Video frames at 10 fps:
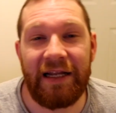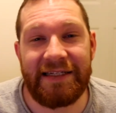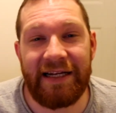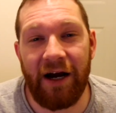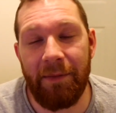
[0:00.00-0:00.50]

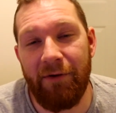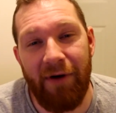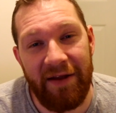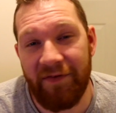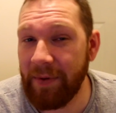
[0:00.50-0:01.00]
least it got me
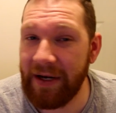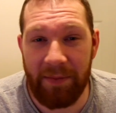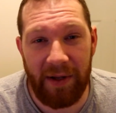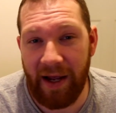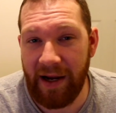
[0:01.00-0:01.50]
ready for being a
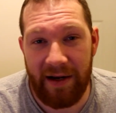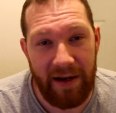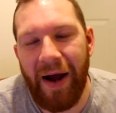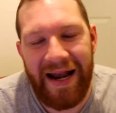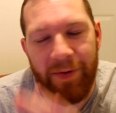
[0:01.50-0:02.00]
Blade.
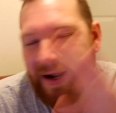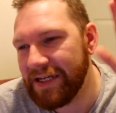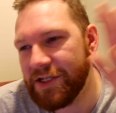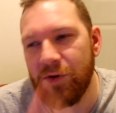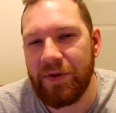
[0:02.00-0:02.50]
But anyway, in
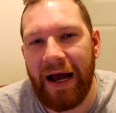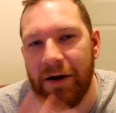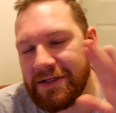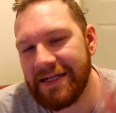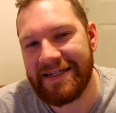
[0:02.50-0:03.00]

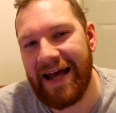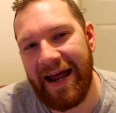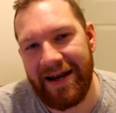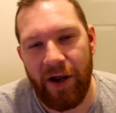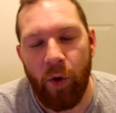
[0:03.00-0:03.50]

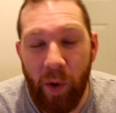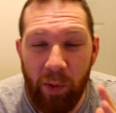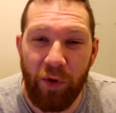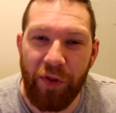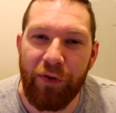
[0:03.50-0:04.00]
2010, we
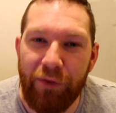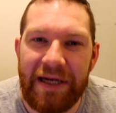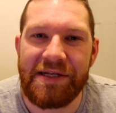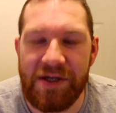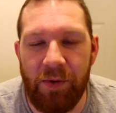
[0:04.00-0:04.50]
won
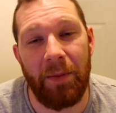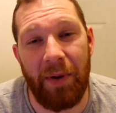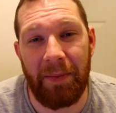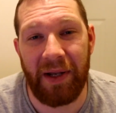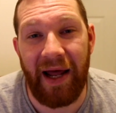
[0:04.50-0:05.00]
3-2 at
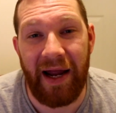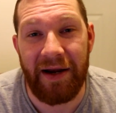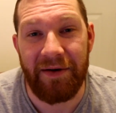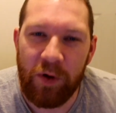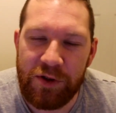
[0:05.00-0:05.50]
Bramall Lane. We were